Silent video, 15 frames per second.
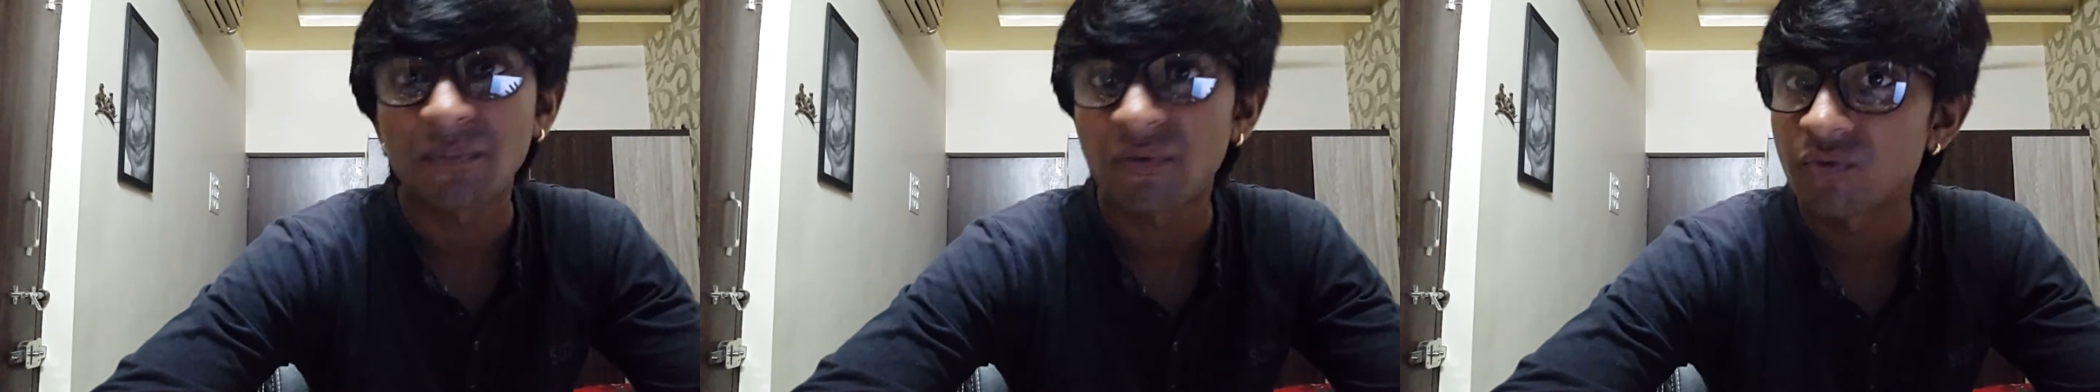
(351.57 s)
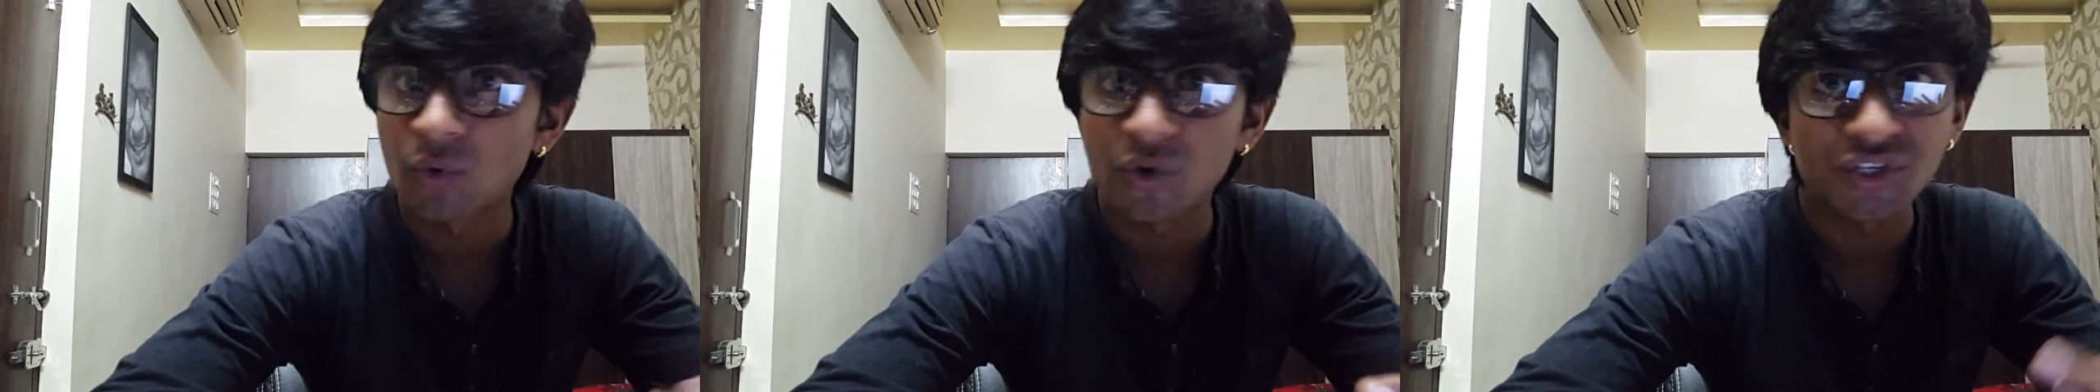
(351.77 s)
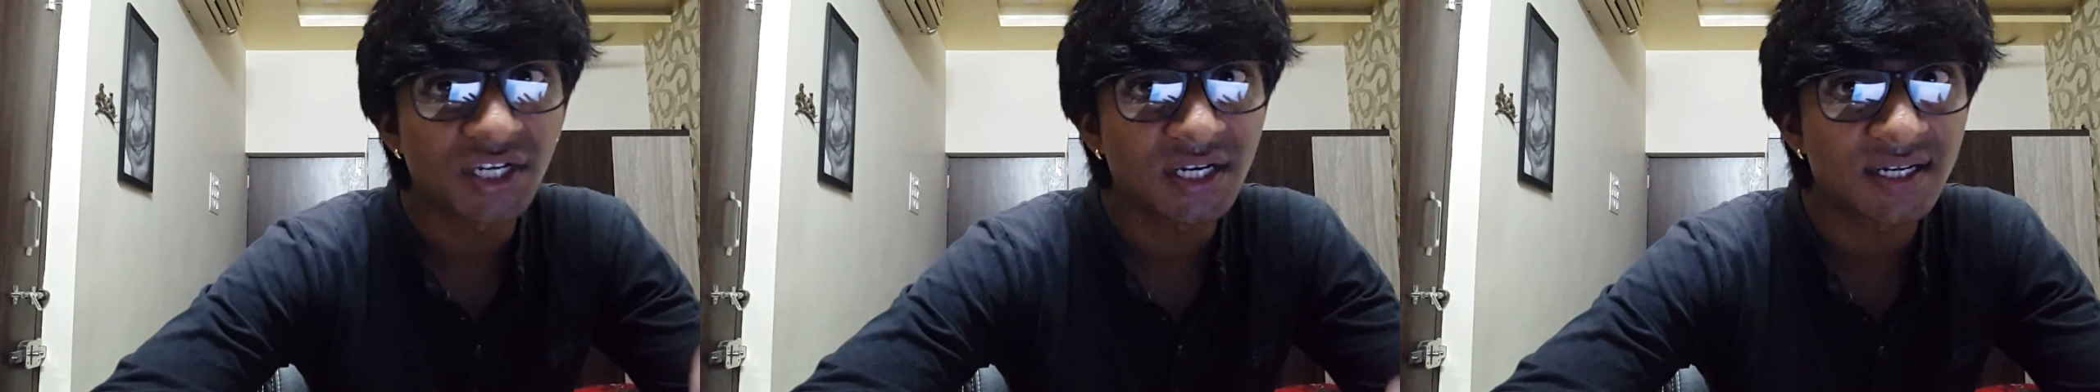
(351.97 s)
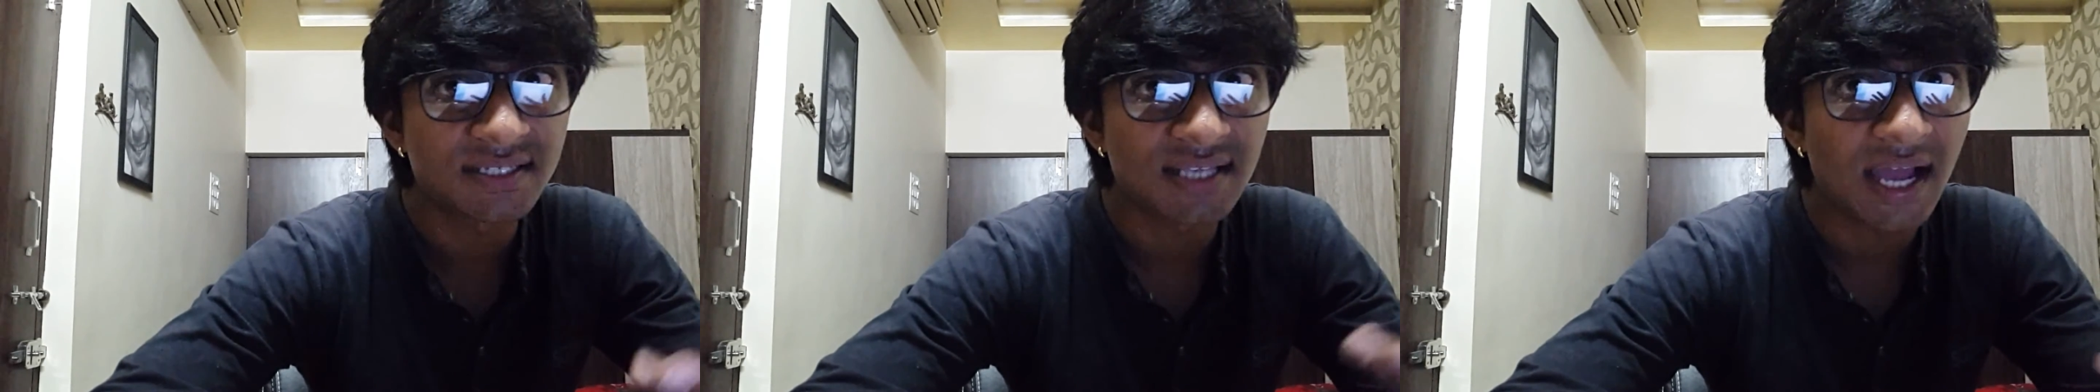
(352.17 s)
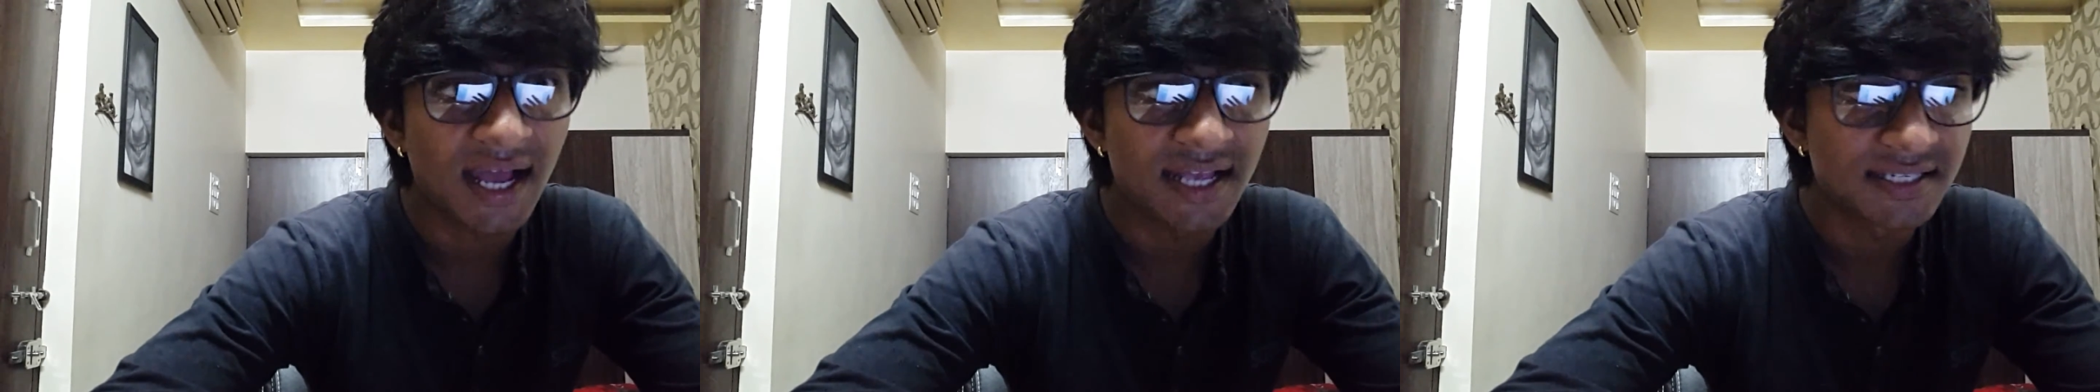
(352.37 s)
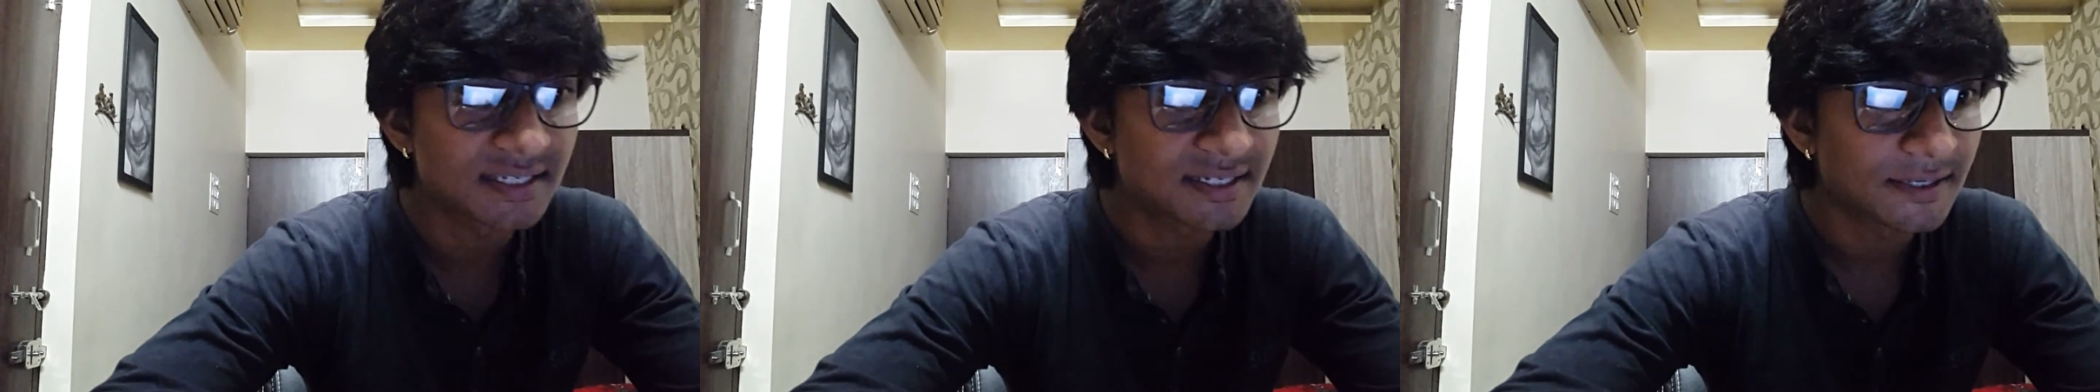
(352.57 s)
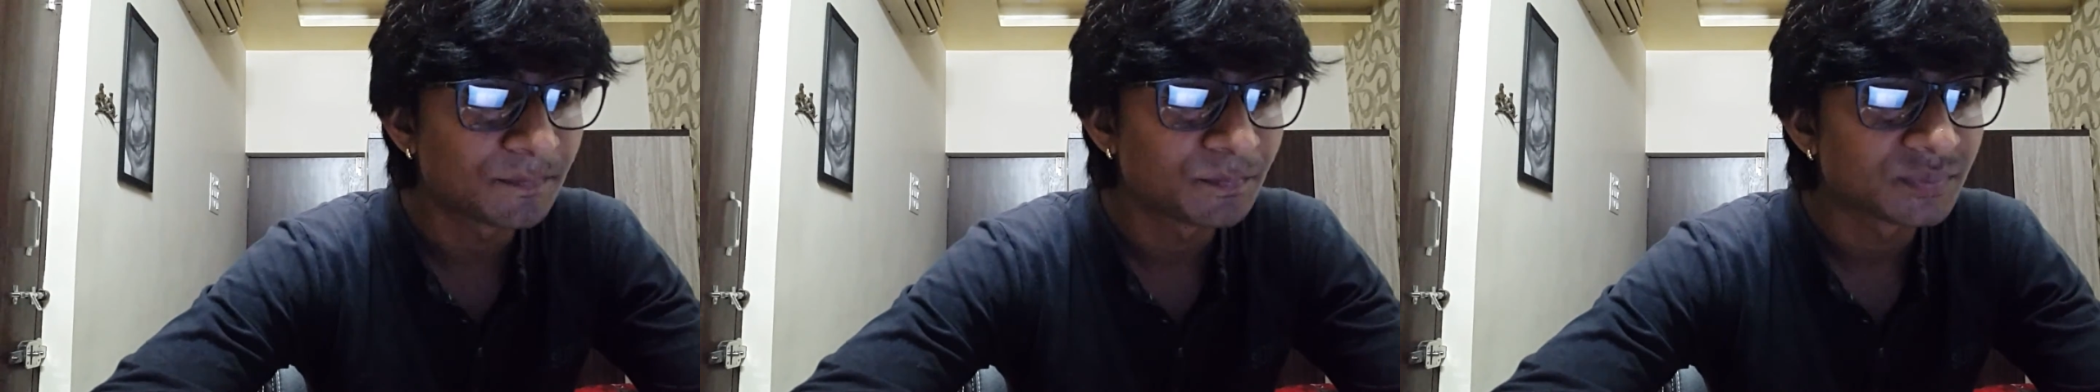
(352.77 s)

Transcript: of question is asked.